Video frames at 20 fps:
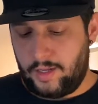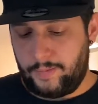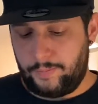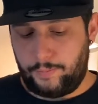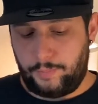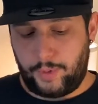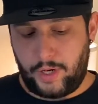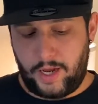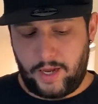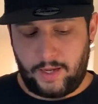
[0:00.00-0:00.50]

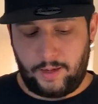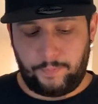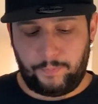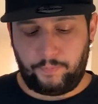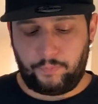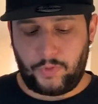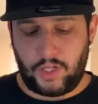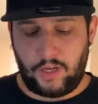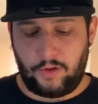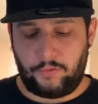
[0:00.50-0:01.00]
but
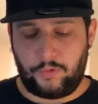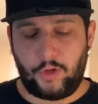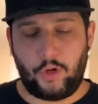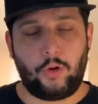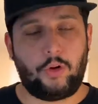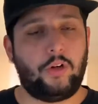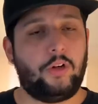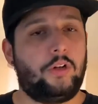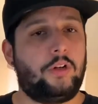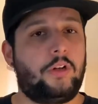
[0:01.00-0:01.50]
if
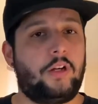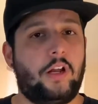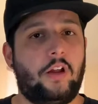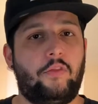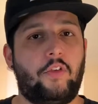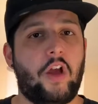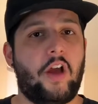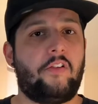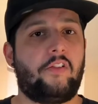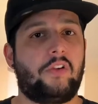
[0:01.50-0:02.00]
you
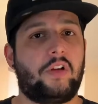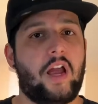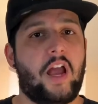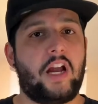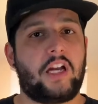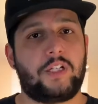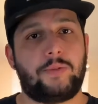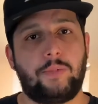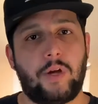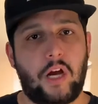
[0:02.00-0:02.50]
have an
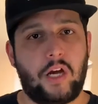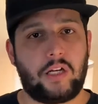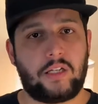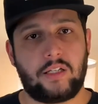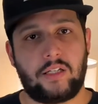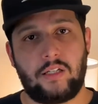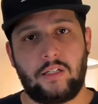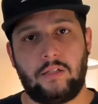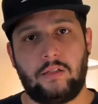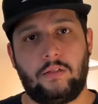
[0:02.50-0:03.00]

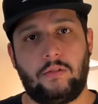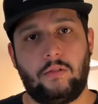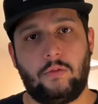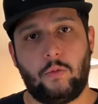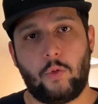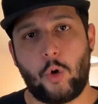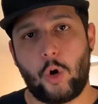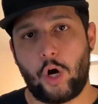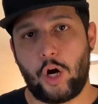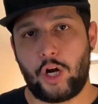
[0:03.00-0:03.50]
Xbox
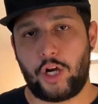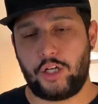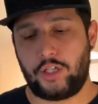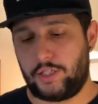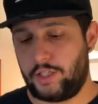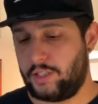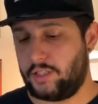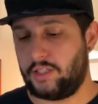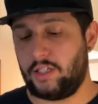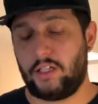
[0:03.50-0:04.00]
One
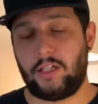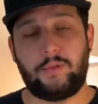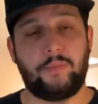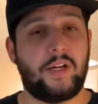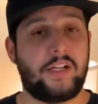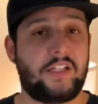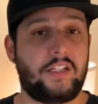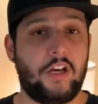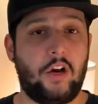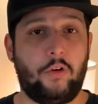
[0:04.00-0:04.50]
just like
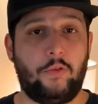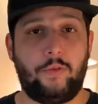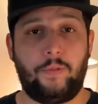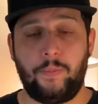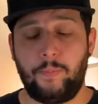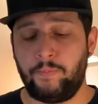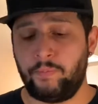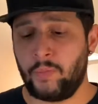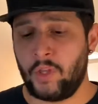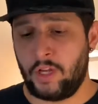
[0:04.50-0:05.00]
myself,
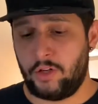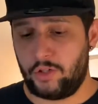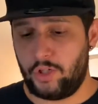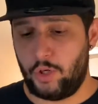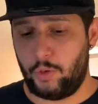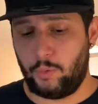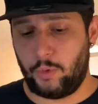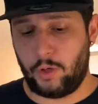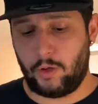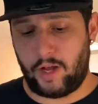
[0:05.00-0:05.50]
you
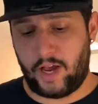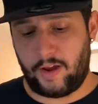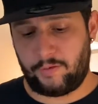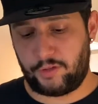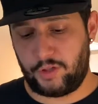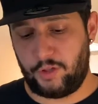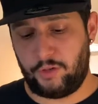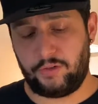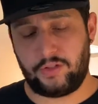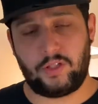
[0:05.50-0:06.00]
will have
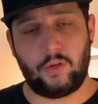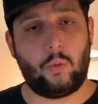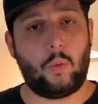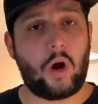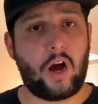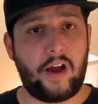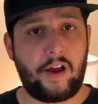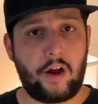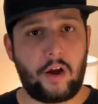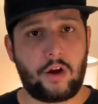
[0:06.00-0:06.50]
to use the
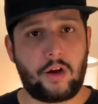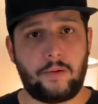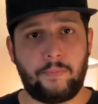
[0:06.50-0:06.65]
wire